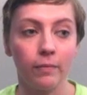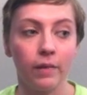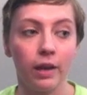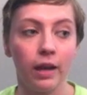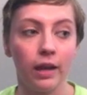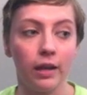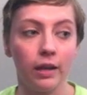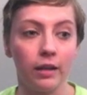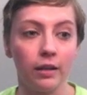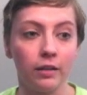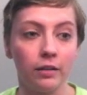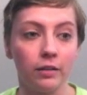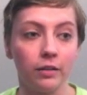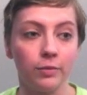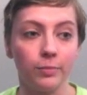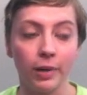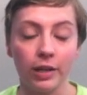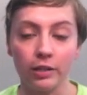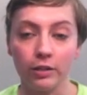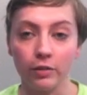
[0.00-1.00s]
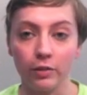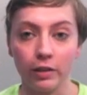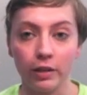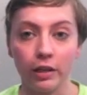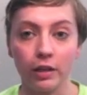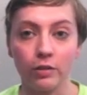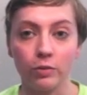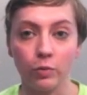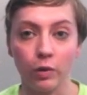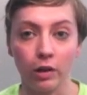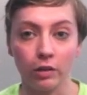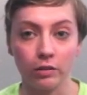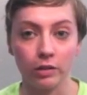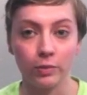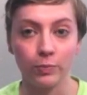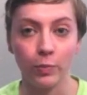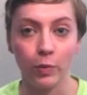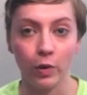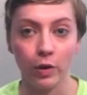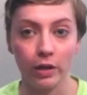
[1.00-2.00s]
And by doing his
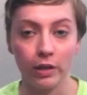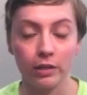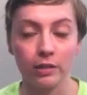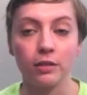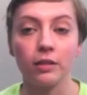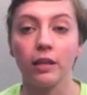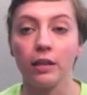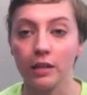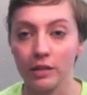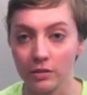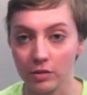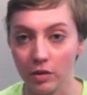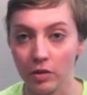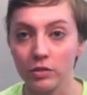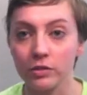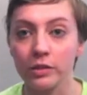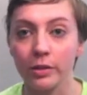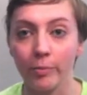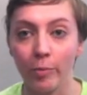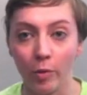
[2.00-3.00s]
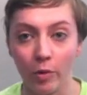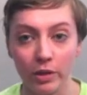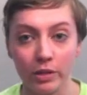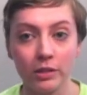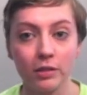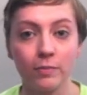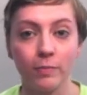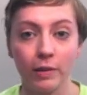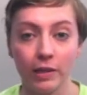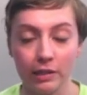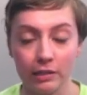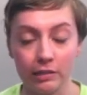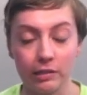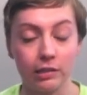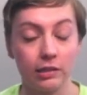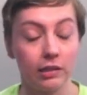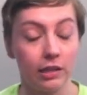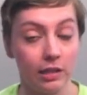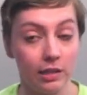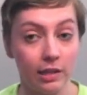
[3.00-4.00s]
wellness points and his ulcer points,
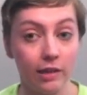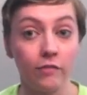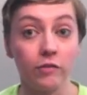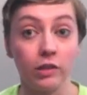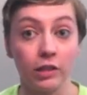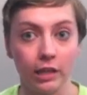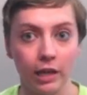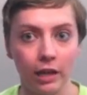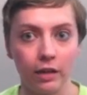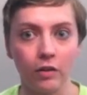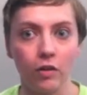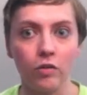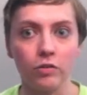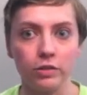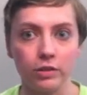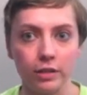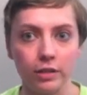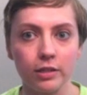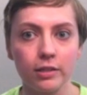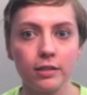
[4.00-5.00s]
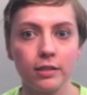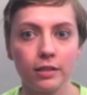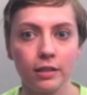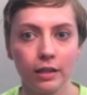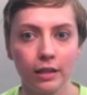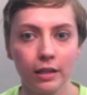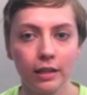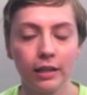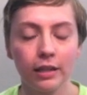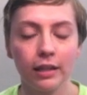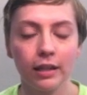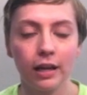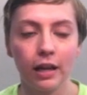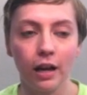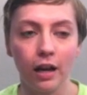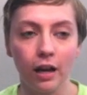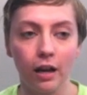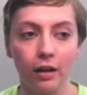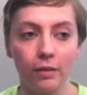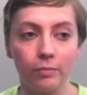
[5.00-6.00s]
because he definitely had ulcers,
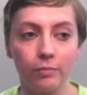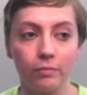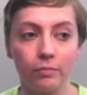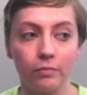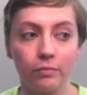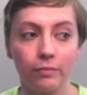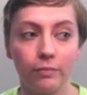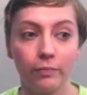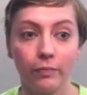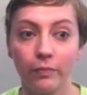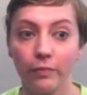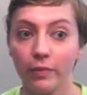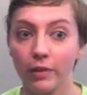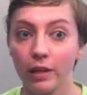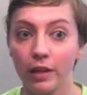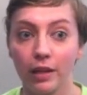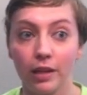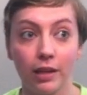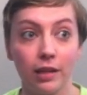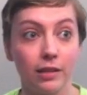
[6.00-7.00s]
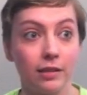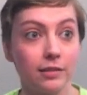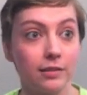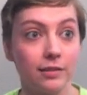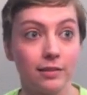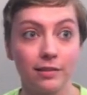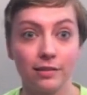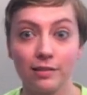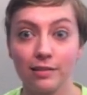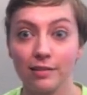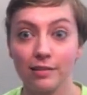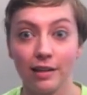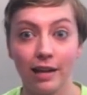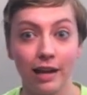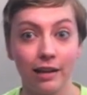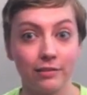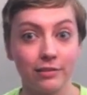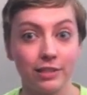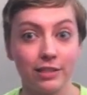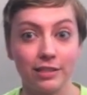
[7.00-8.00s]
he's
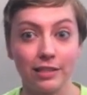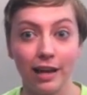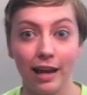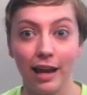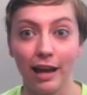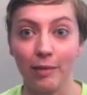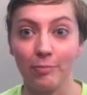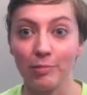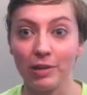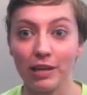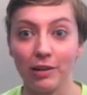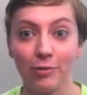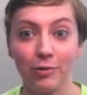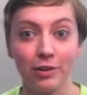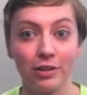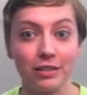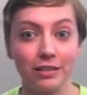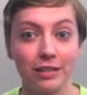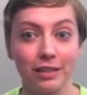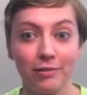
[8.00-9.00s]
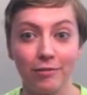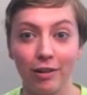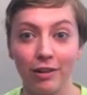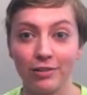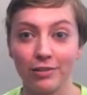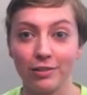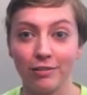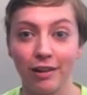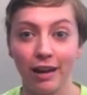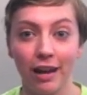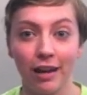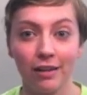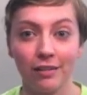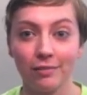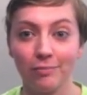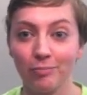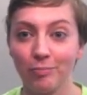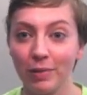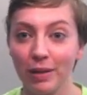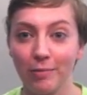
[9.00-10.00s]
now just a happy horse. He runs
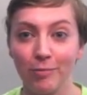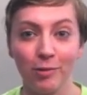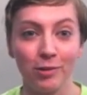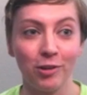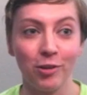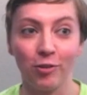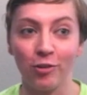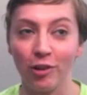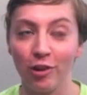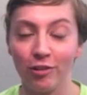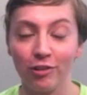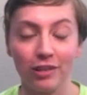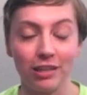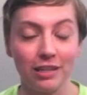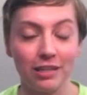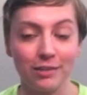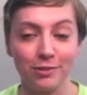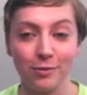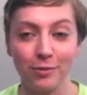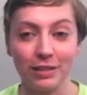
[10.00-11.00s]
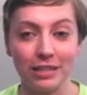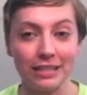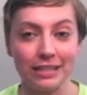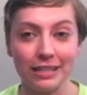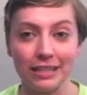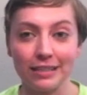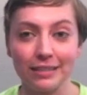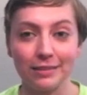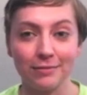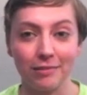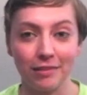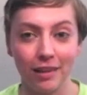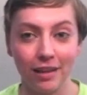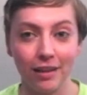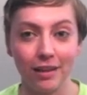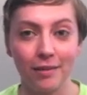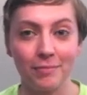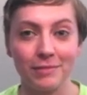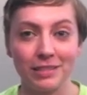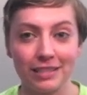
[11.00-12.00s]
around. People don't know that he's 26 when they
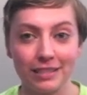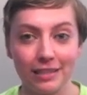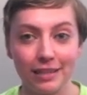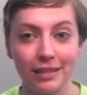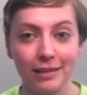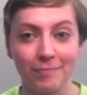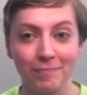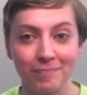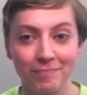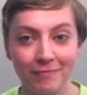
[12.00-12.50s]
come and see him.